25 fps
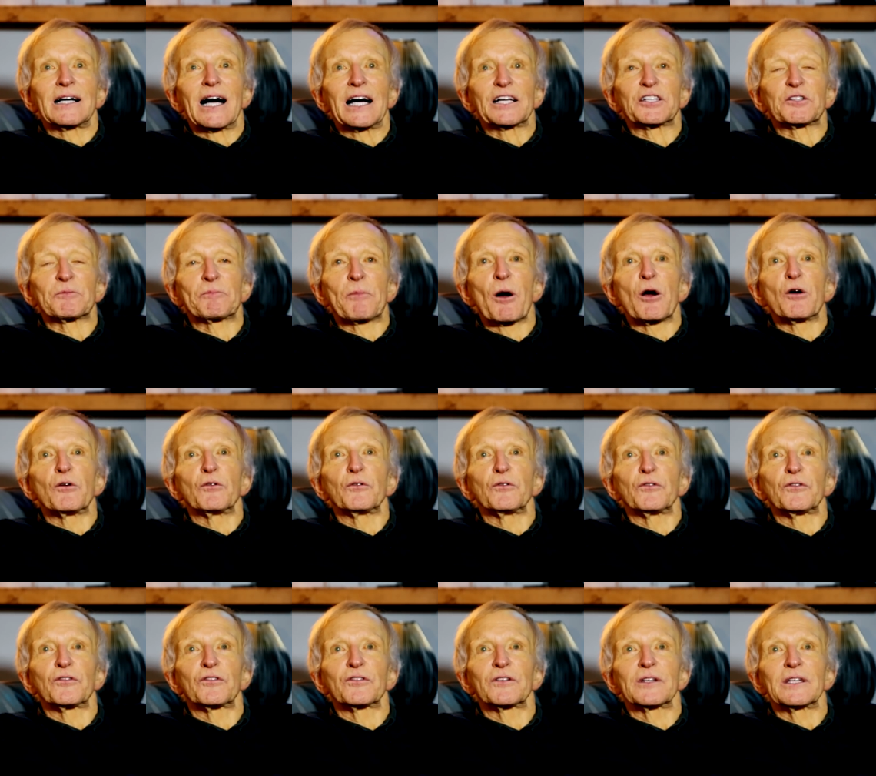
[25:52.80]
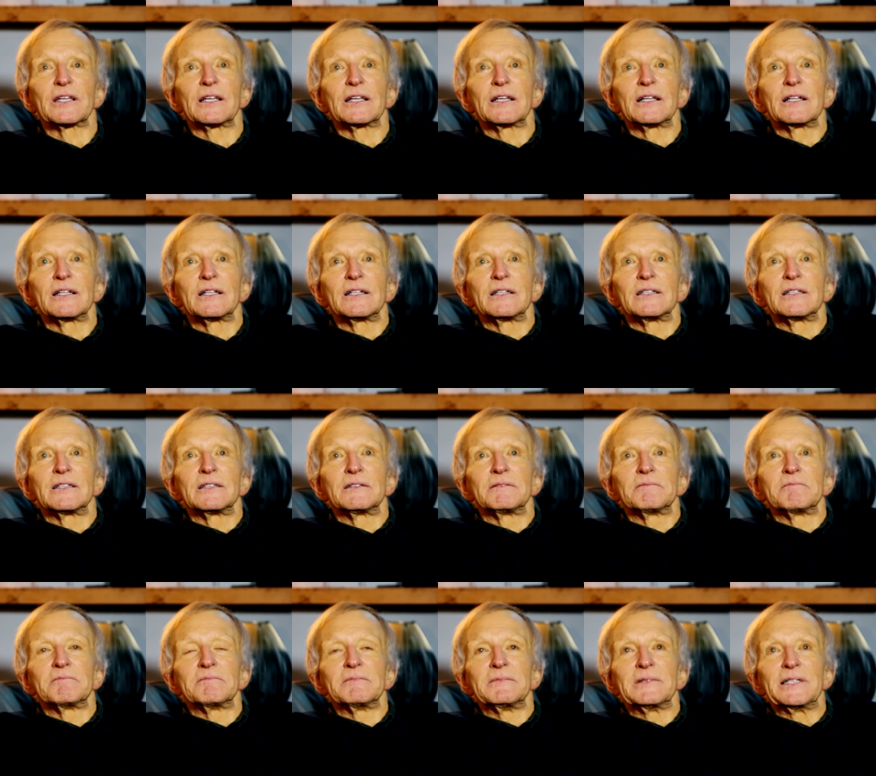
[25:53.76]
I suppose
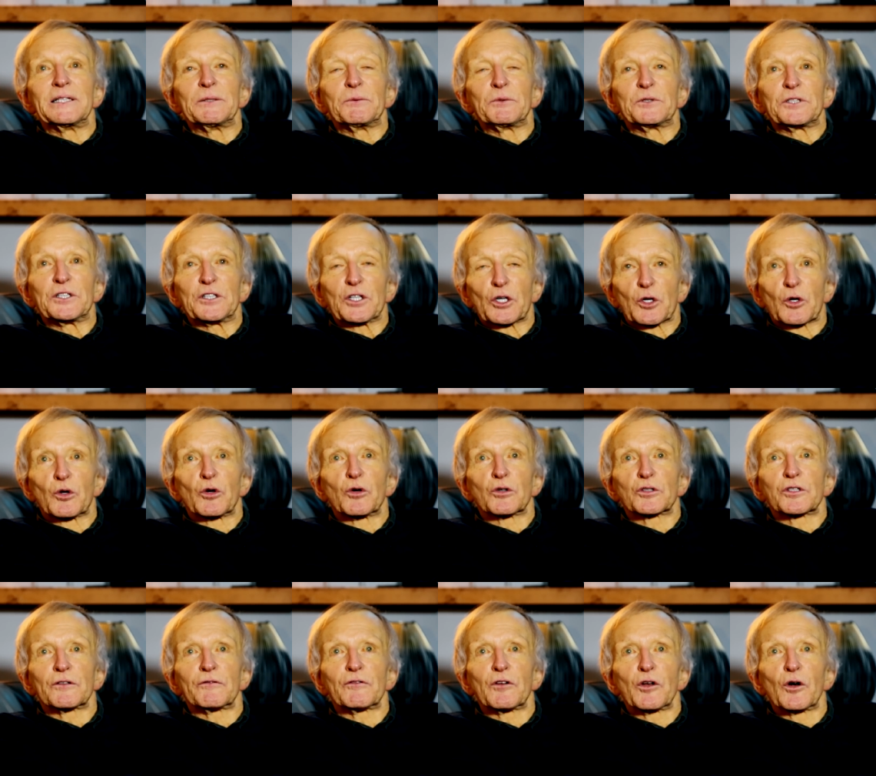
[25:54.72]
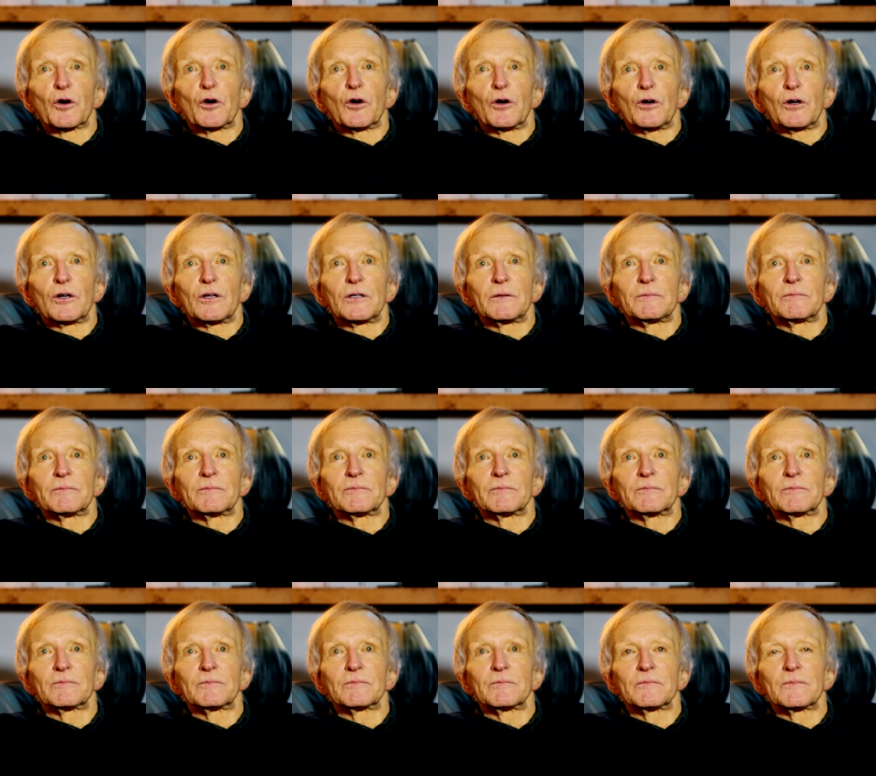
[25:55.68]
it was in the court of law
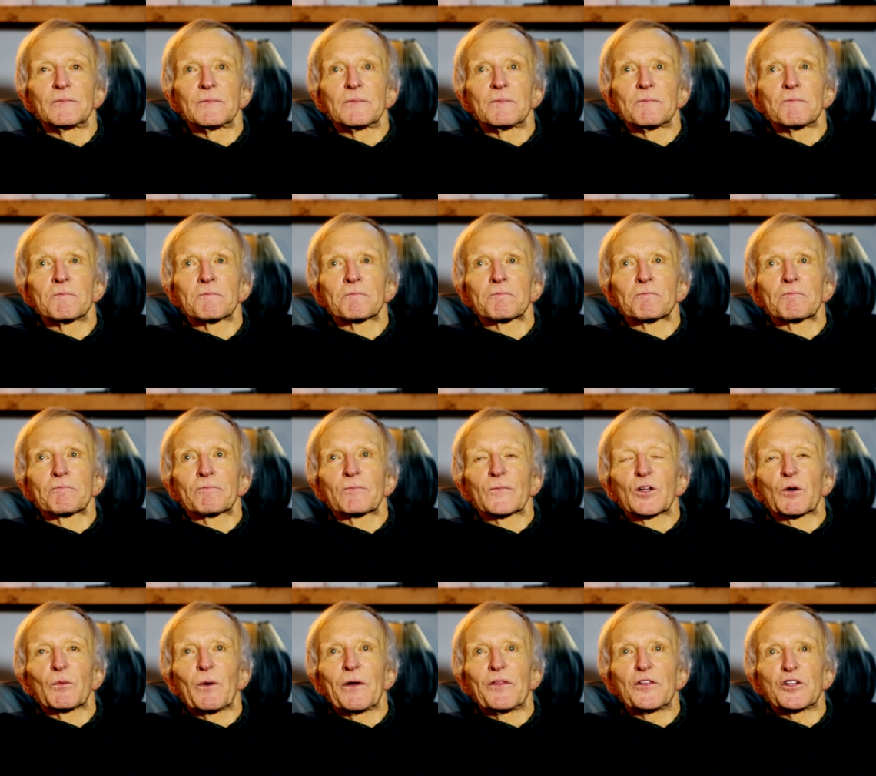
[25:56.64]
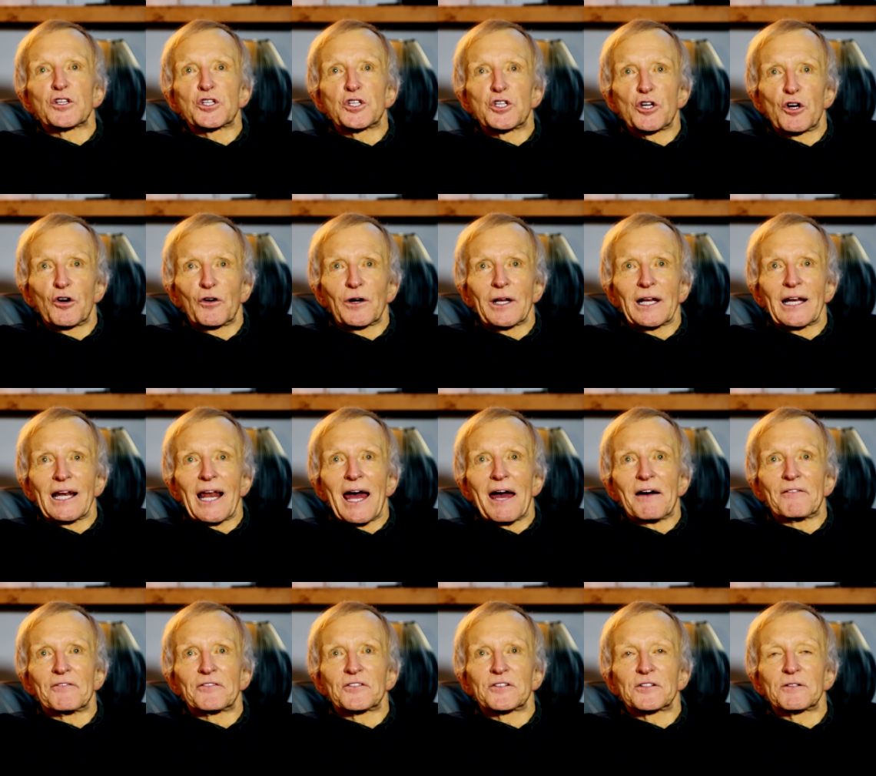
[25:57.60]
when the jury
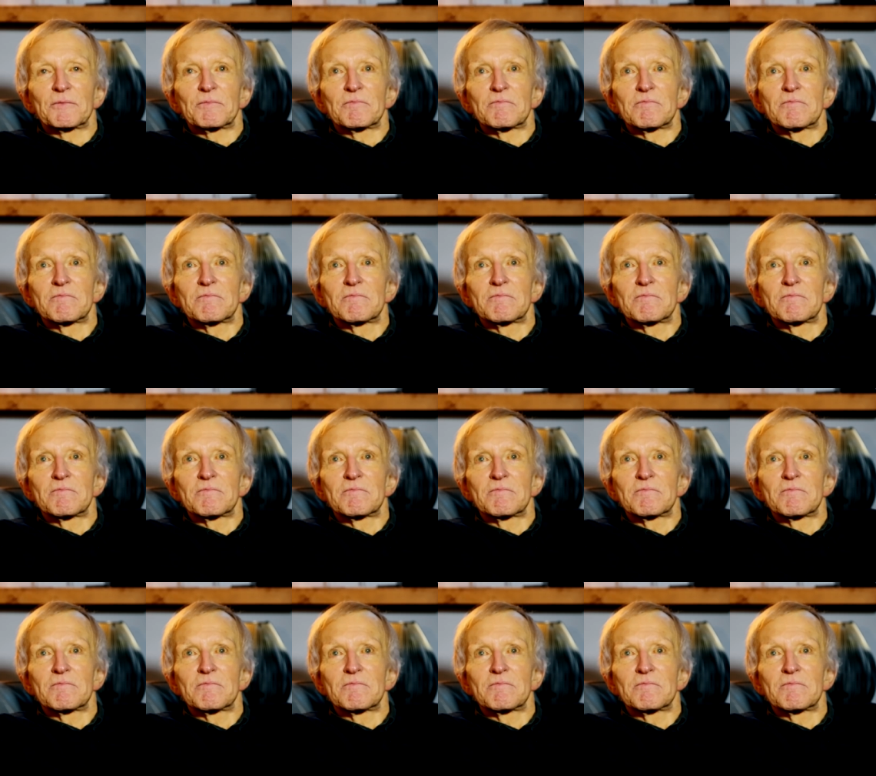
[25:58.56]
left,